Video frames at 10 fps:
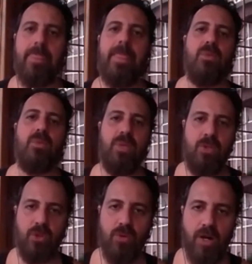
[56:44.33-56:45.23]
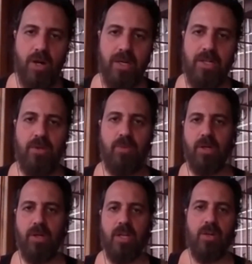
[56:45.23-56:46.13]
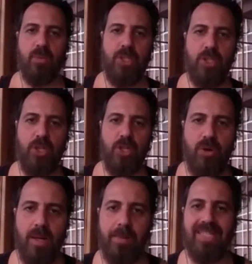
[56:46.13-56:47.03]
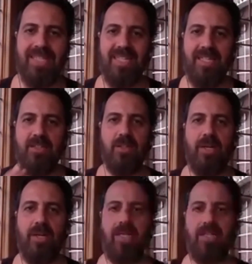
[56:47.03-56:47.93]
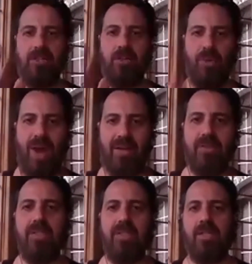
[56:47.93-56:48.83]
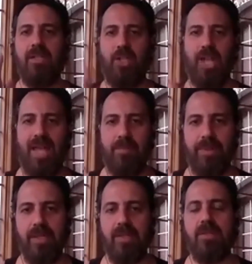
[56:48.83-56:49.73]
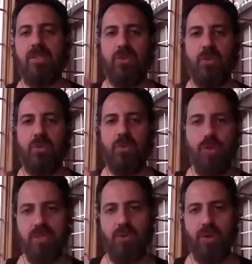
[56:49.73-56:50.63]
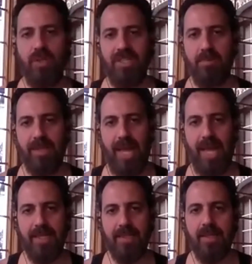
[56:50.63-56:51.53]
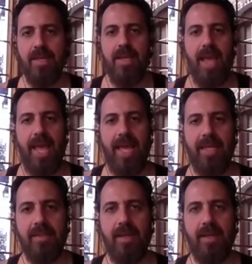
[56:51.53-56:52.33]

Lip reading: we do our inner work, we show up as integrated, grounded champions, stewards for this planet, and